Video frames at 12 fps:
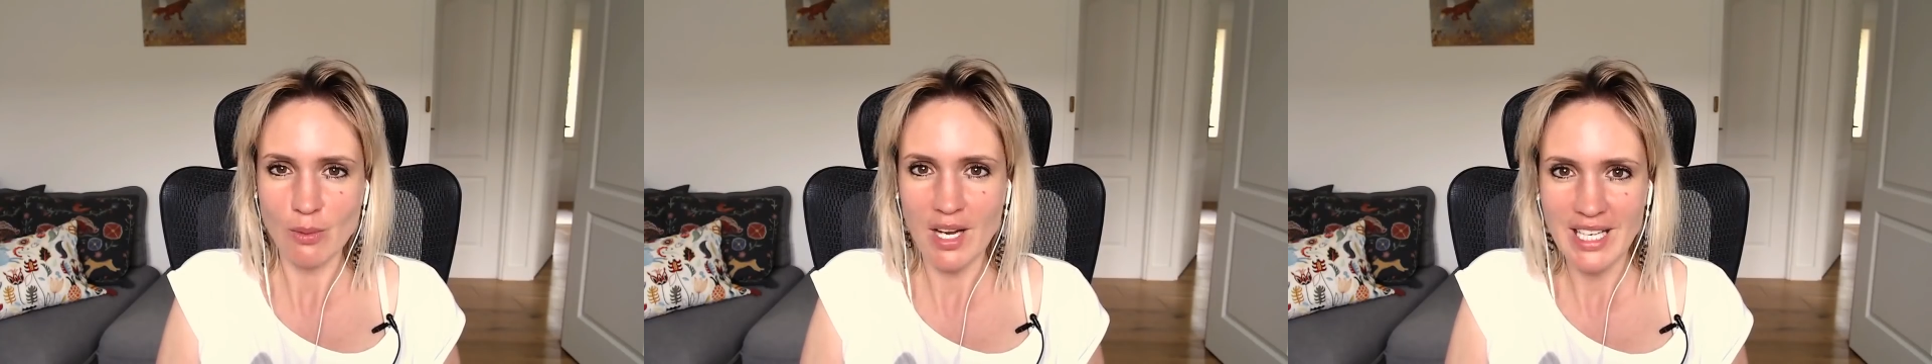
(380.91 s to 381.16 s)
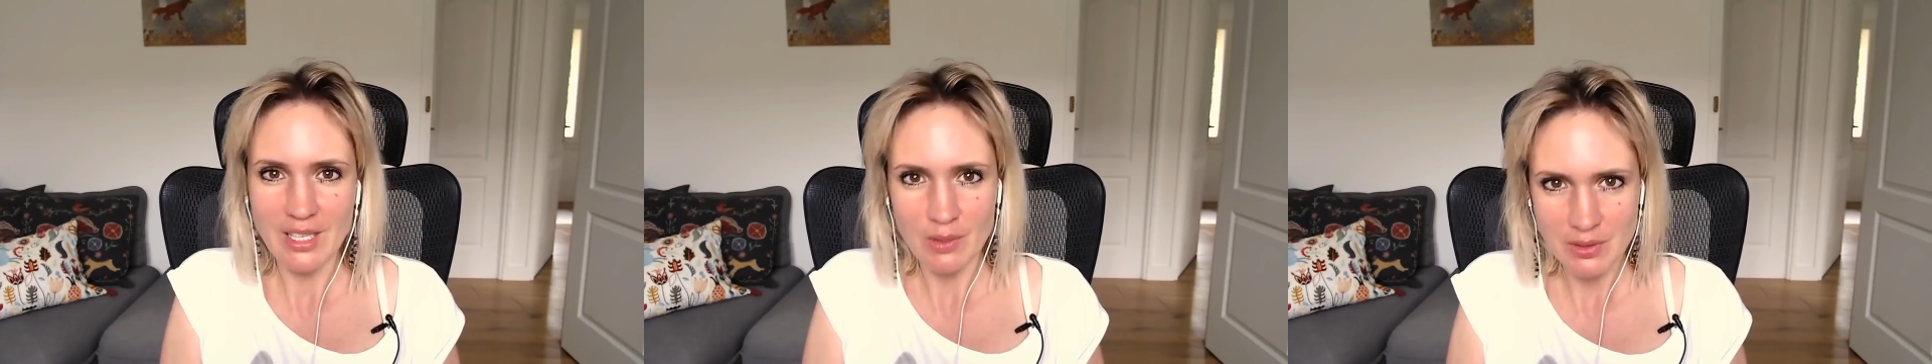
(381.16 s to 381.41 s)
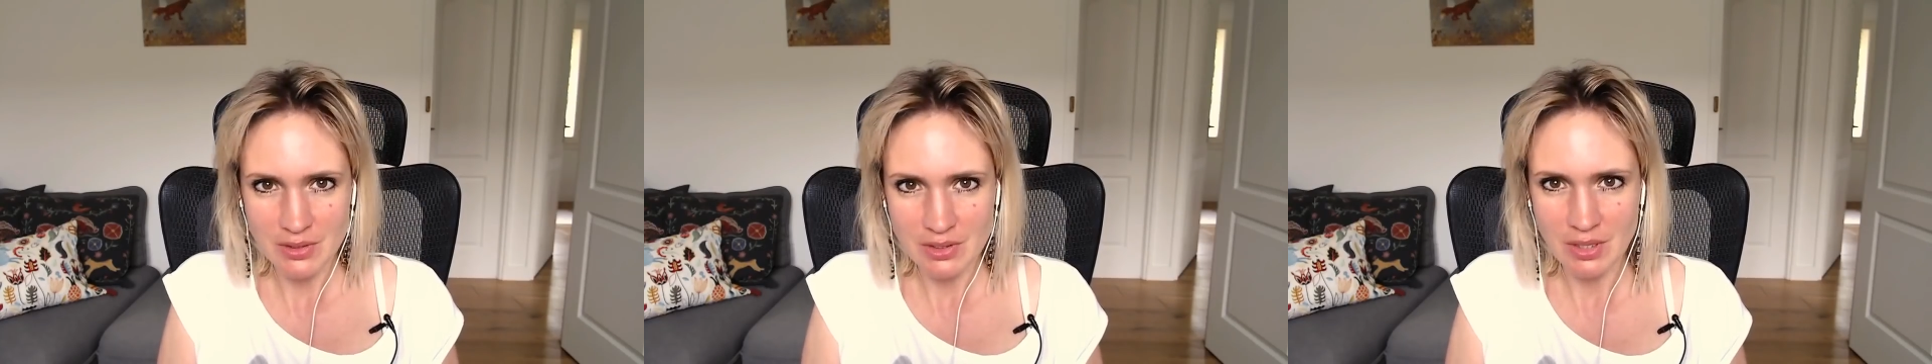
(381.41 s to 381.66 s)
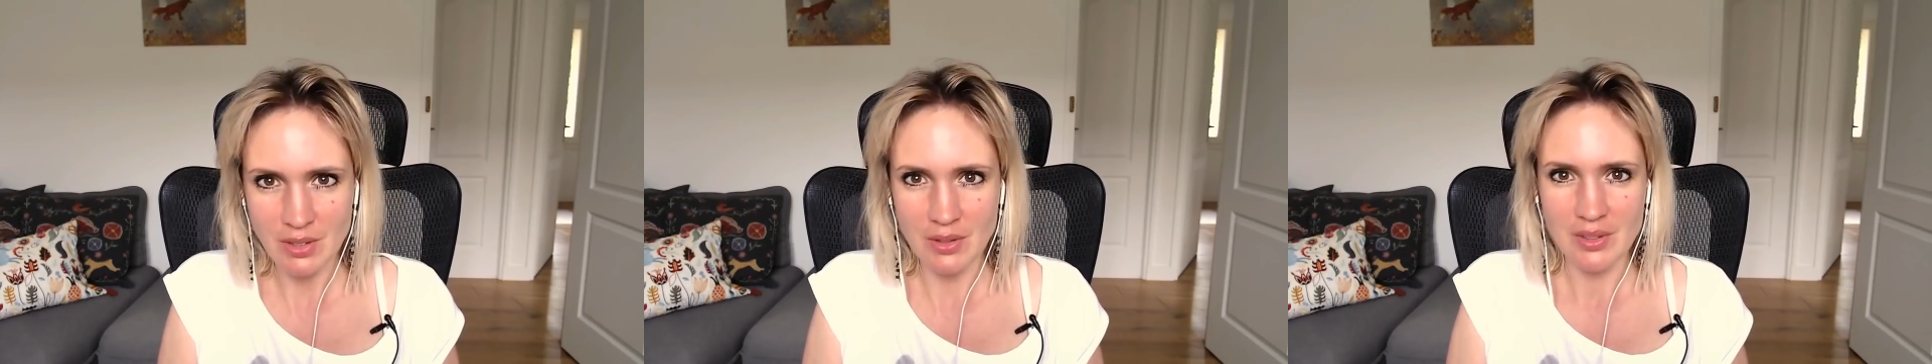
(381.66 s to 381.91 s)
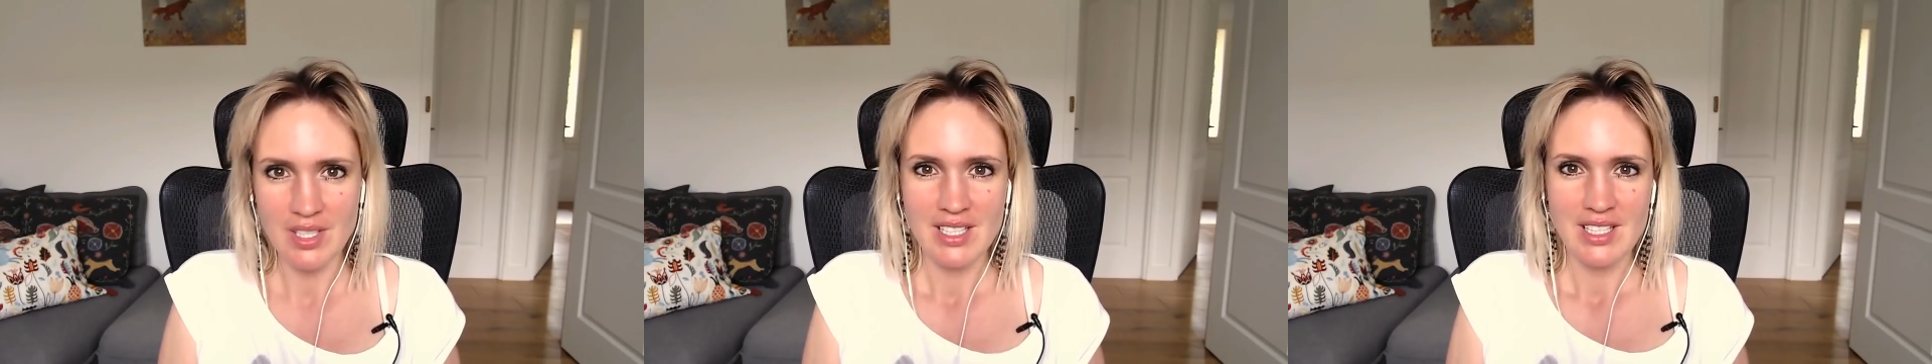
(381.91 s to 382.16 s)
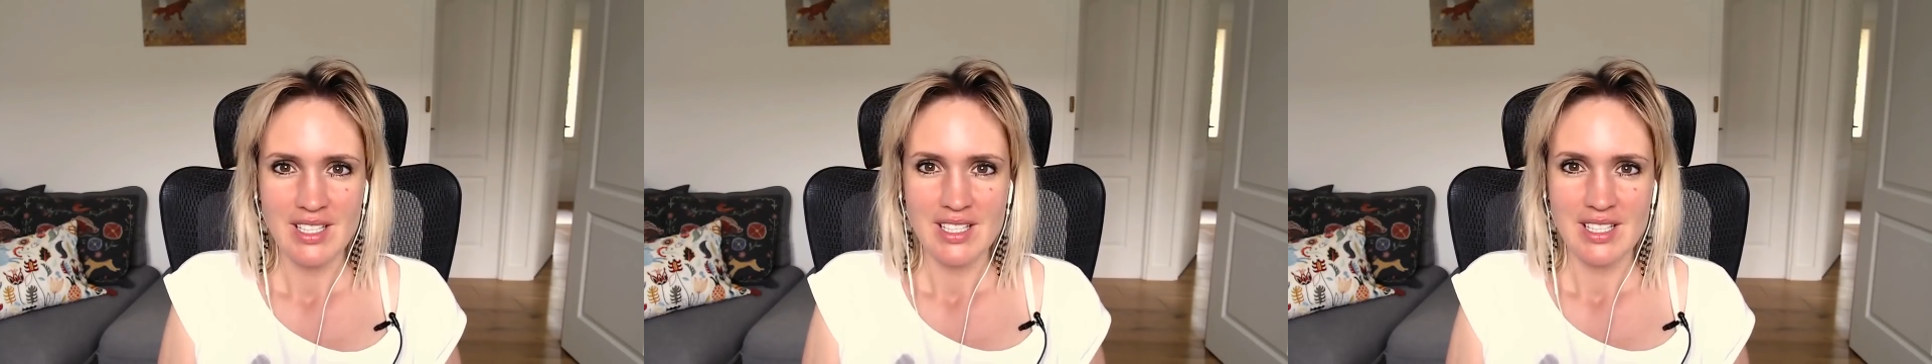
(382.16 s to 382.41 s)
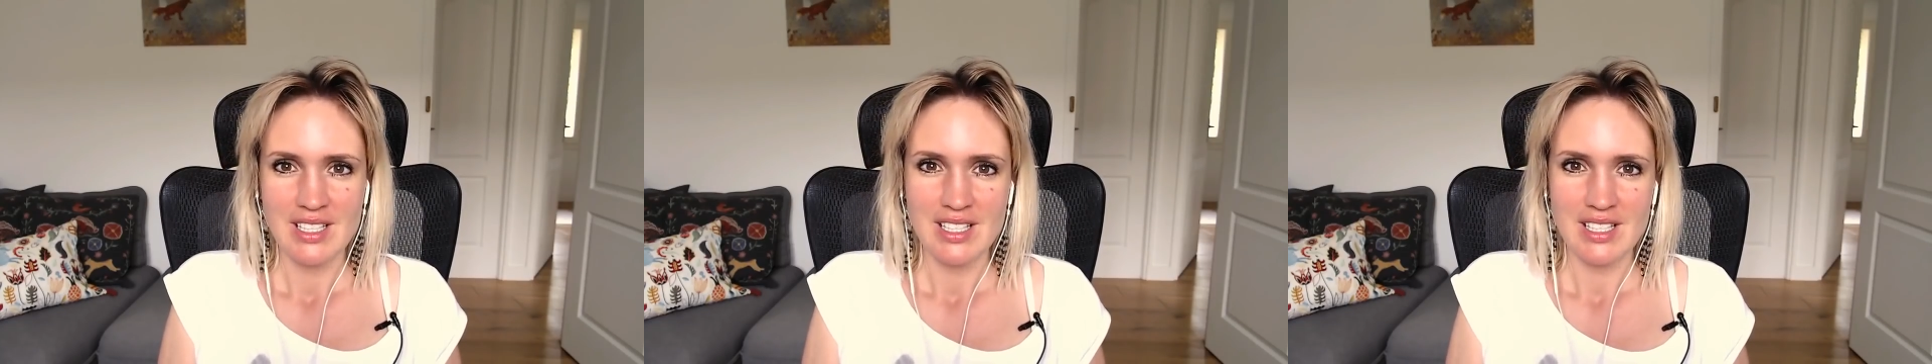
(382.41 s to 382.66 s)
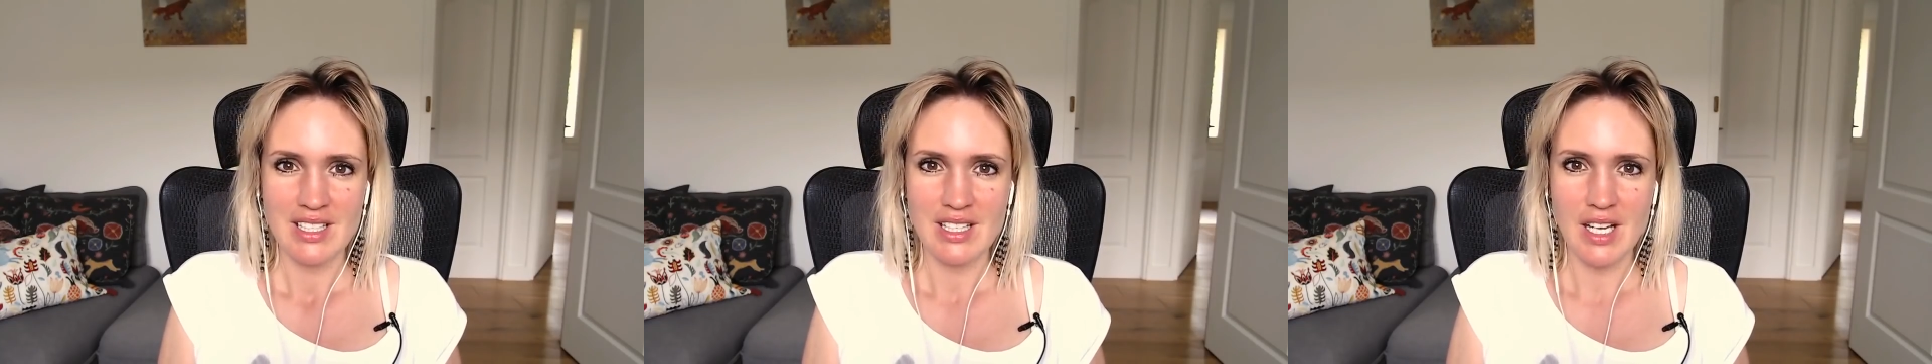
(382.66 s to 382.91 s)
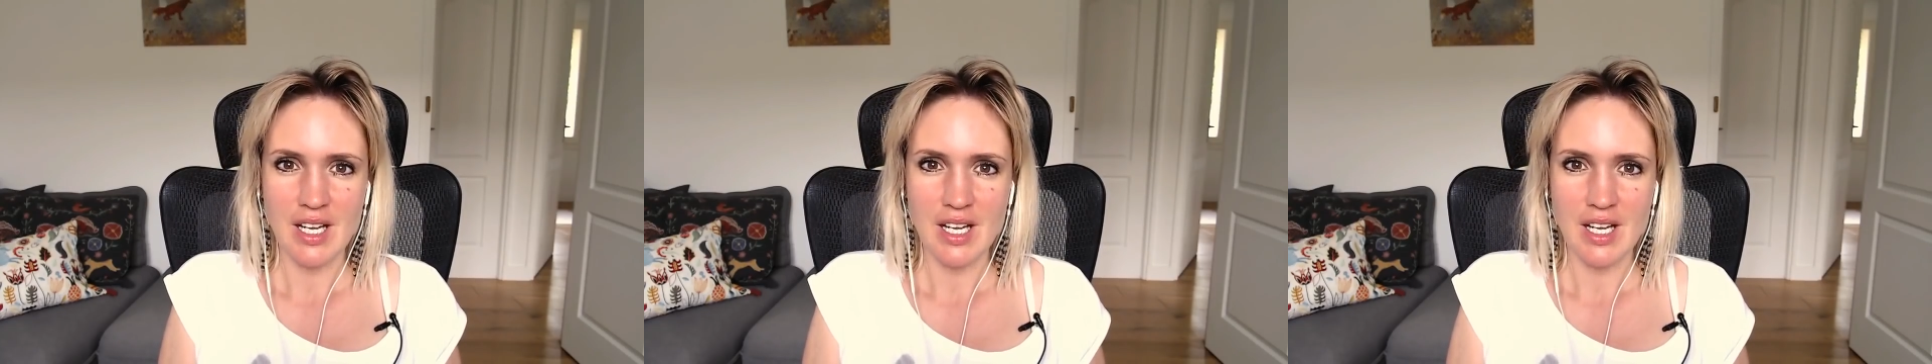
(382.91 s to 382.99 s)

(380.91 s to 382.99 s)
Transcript: 1 = 2.